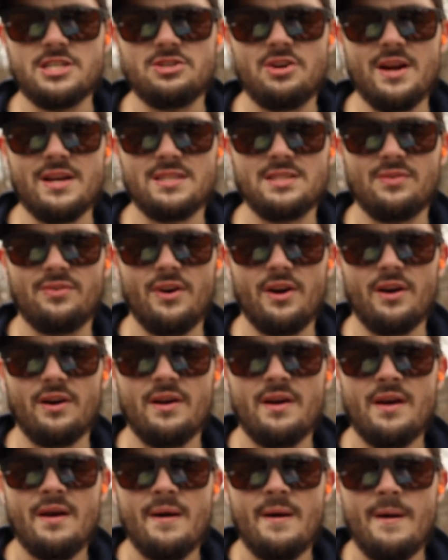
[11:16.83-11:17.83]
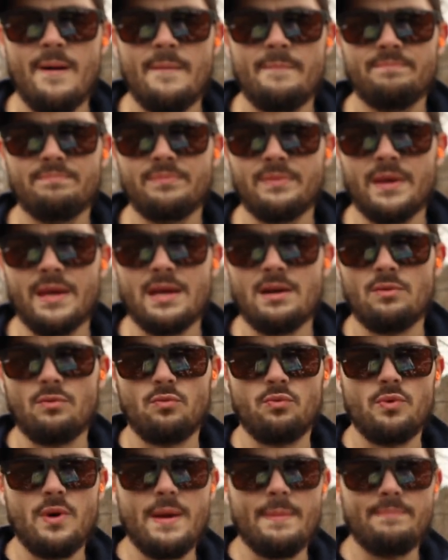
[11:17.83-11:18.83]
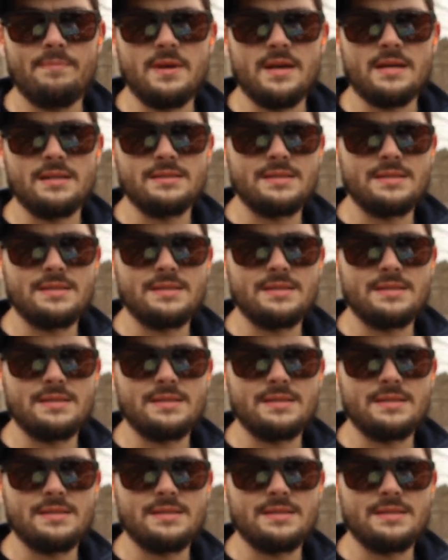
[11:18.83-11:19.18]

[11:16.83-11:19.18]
transfer, it ripped the